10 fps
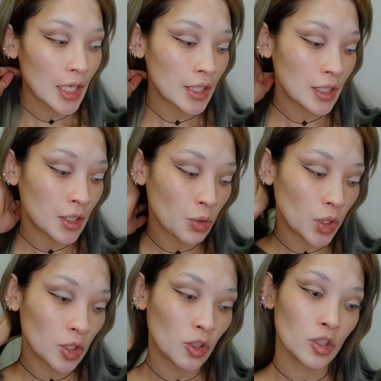and that they
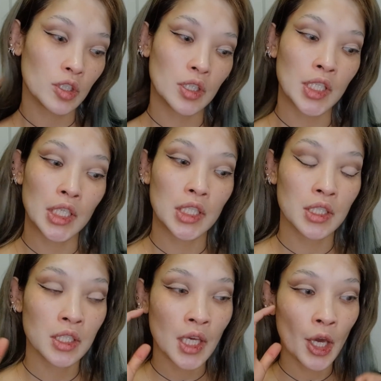want to look
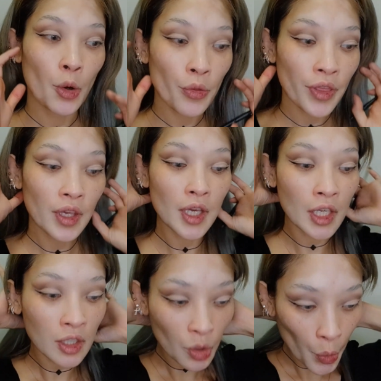like healthy
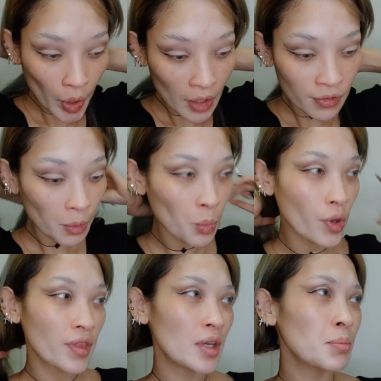and glowy from
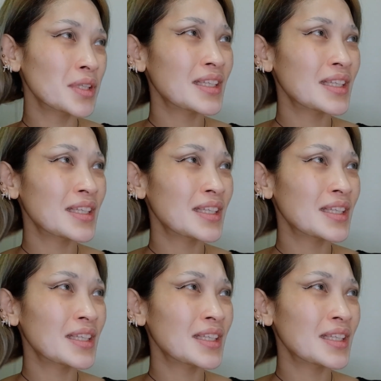within,